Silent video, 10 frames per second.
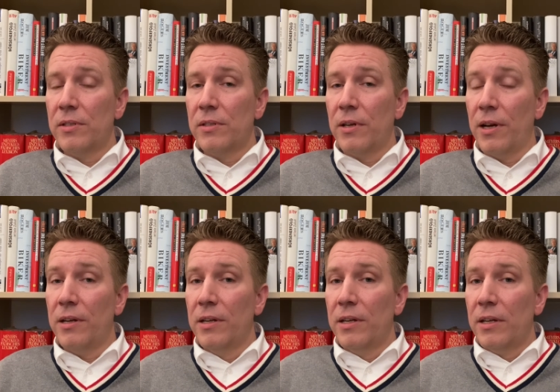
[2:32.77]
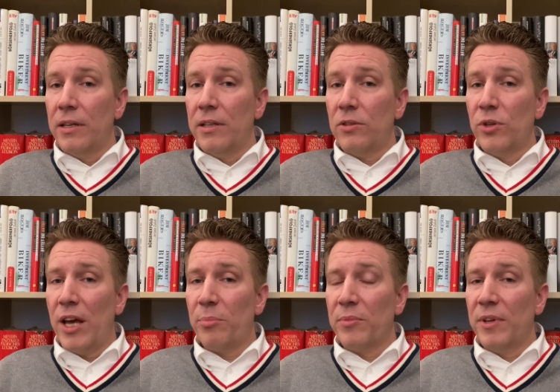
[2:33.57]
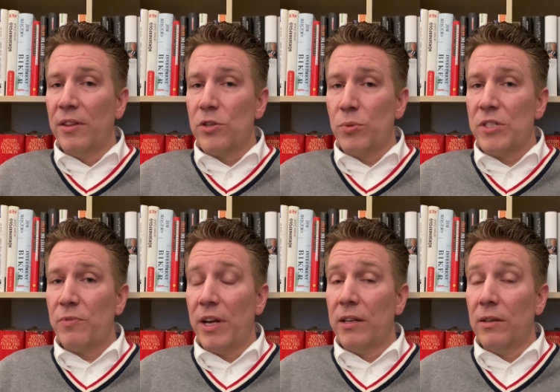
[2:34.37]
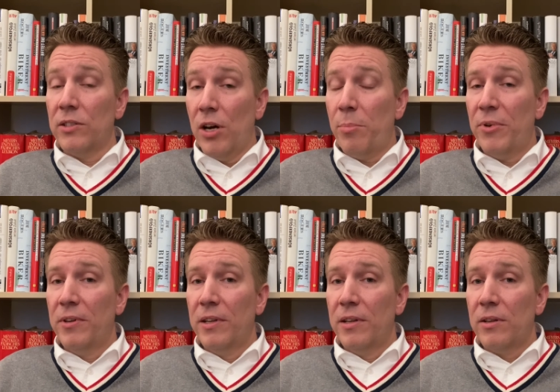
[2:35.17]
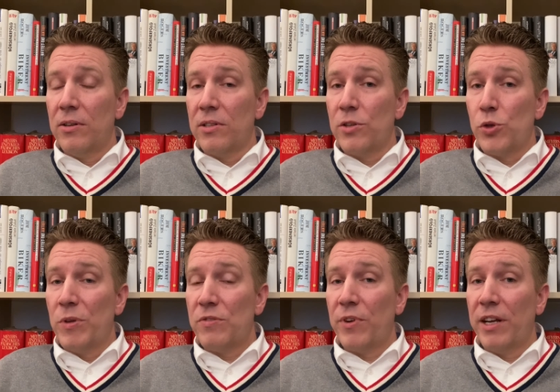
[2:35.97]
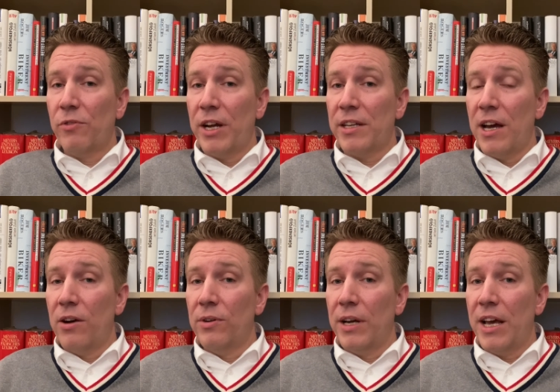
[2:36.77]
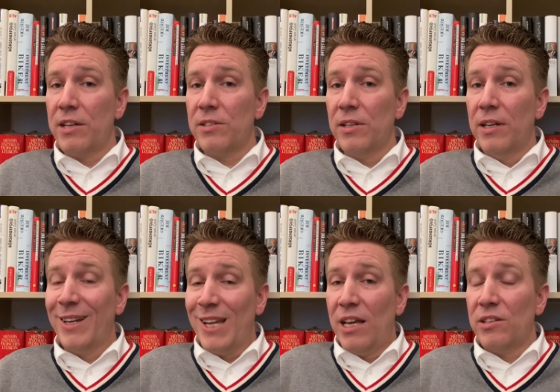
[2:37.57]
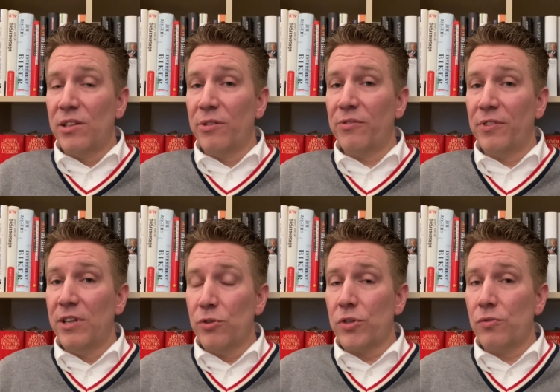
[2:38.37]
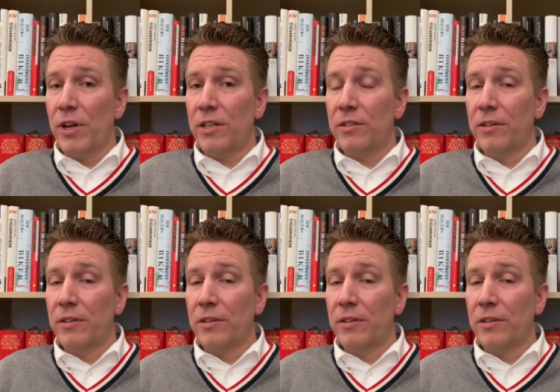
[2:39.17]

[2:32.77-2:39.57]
Yeah? That could happen in the Swiss franc on top, because the Swiss franc right now has a negative interest rate.